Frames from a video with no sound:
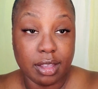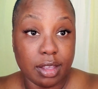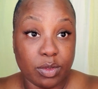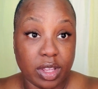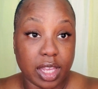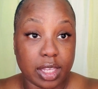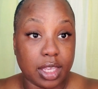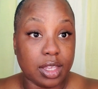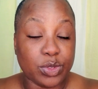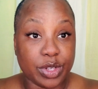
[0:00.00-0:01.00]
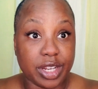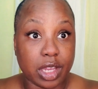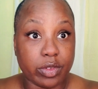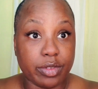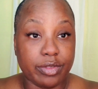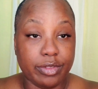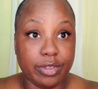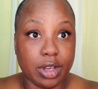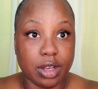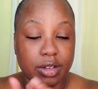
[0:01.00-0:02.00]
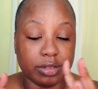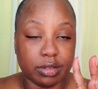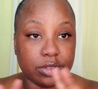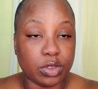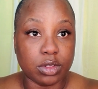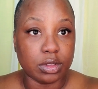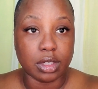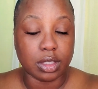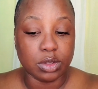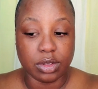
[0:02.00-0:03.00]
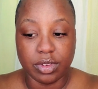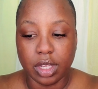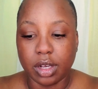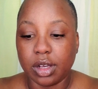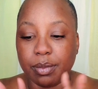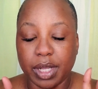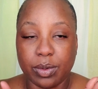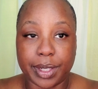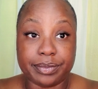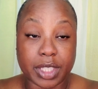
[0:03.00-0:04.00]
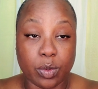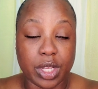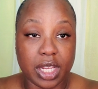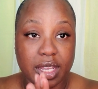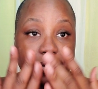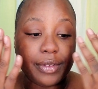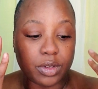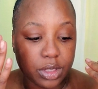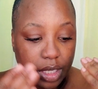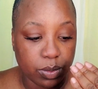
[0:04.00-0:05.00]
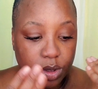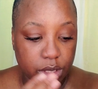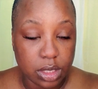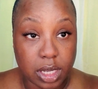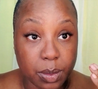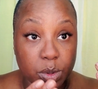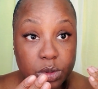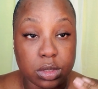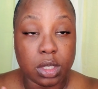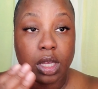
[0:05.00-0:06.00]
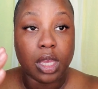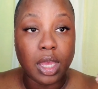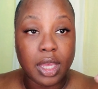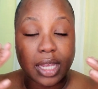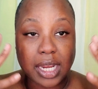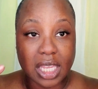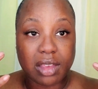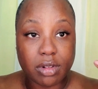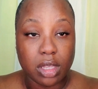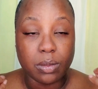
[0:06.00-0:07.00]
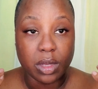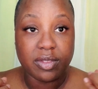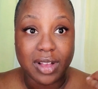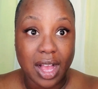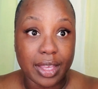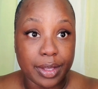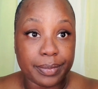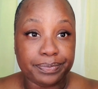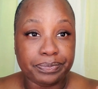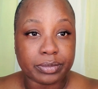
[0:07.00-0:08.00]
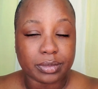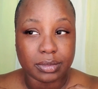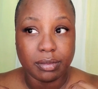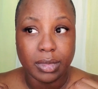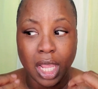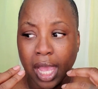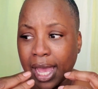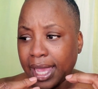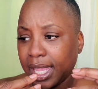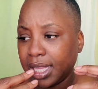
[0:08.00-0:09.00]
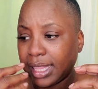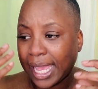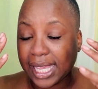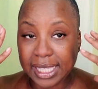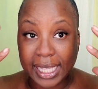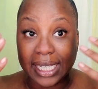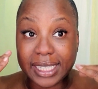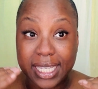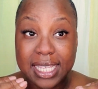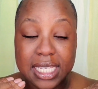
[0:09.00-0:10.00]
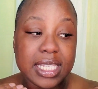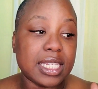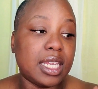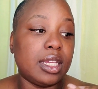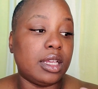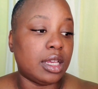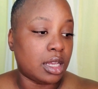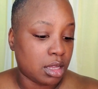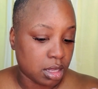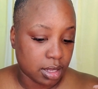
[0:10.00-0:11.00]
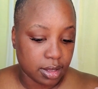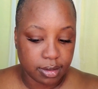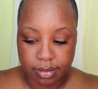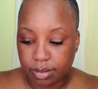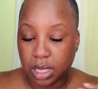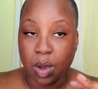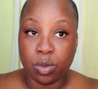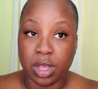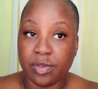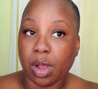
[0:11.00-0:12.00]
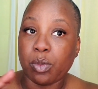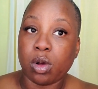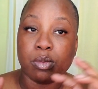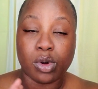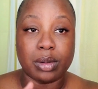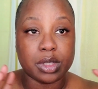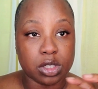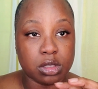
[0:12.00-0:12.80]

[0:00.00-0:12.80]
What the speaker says: when you have kids, you can never do a video. But anyway, I went in and I filled it in with the doubles, kind of give it a little bit of volume. I like it like this. If I want more